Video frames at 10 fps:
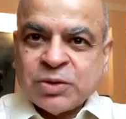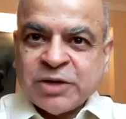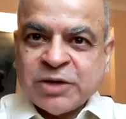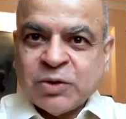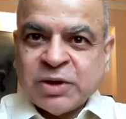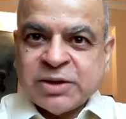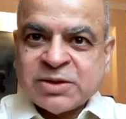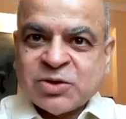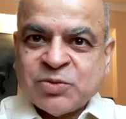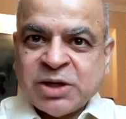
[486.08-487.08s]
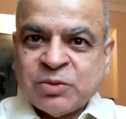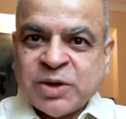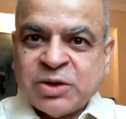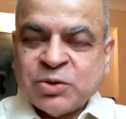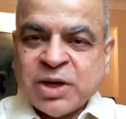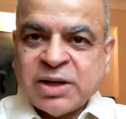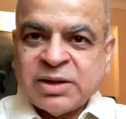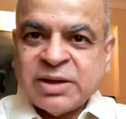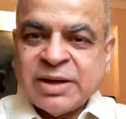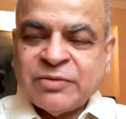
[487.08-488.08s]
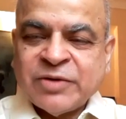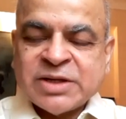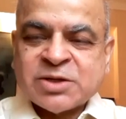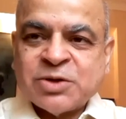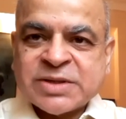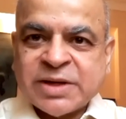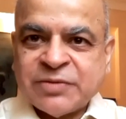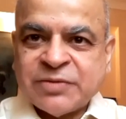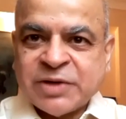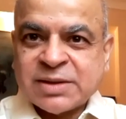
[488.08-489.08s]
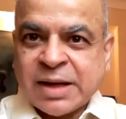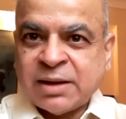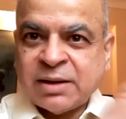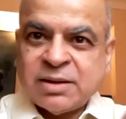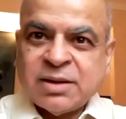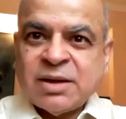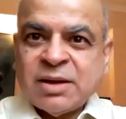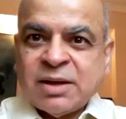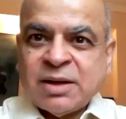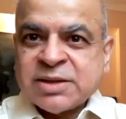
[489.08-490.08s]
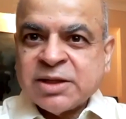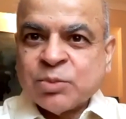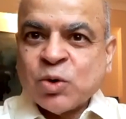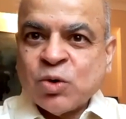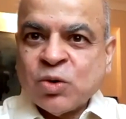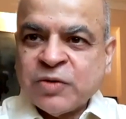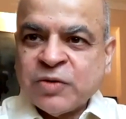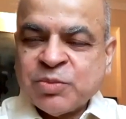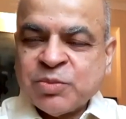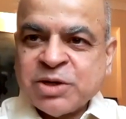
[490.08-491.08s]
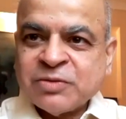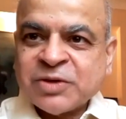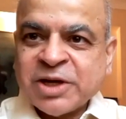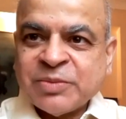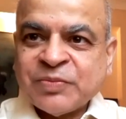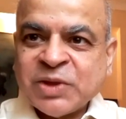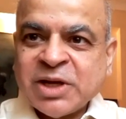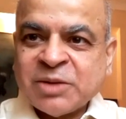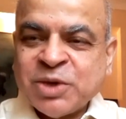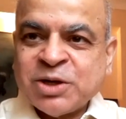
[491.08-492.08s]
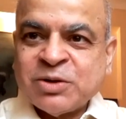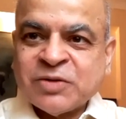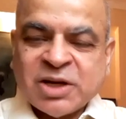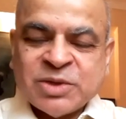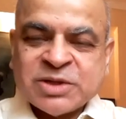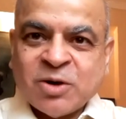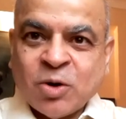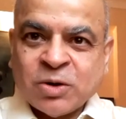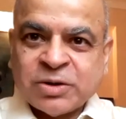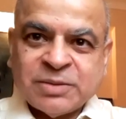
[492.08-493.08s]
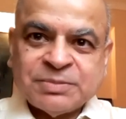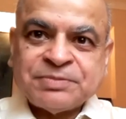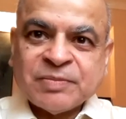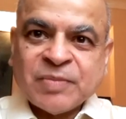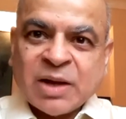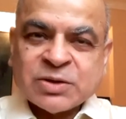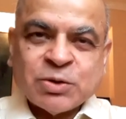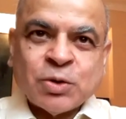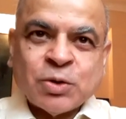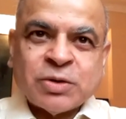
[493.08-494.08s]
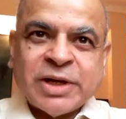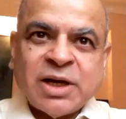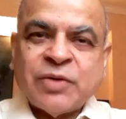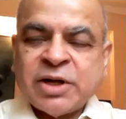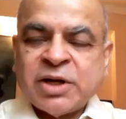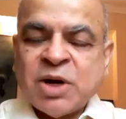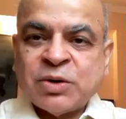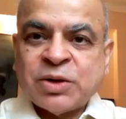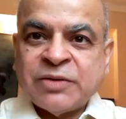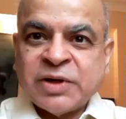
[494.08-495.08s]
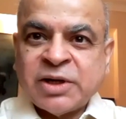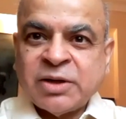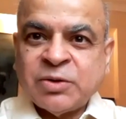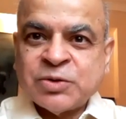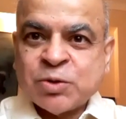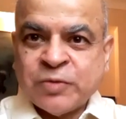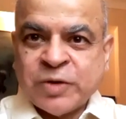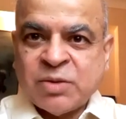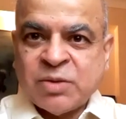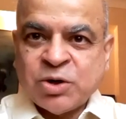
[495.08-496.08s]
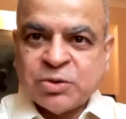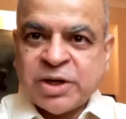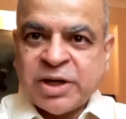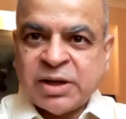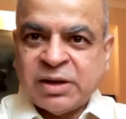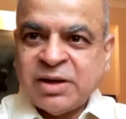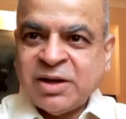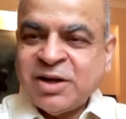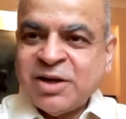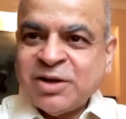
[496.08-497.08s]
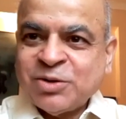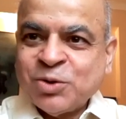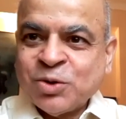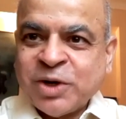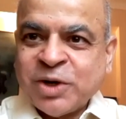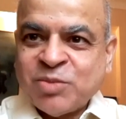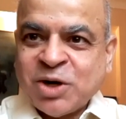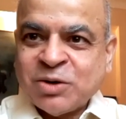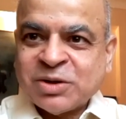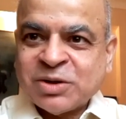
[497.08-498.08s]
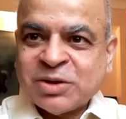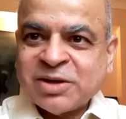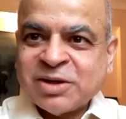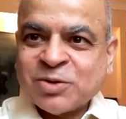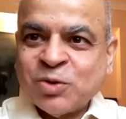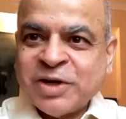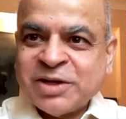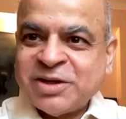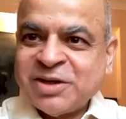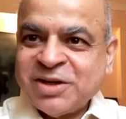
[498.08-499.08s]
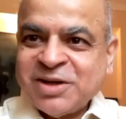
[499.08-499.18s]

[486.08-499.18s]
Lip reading: to give you an instrument where you can invest your savings and see them grow over a period of time. That period of time is the long term. So you don't really worry about everyday news. You don't worry about Ukraine. You don't worry about COVID.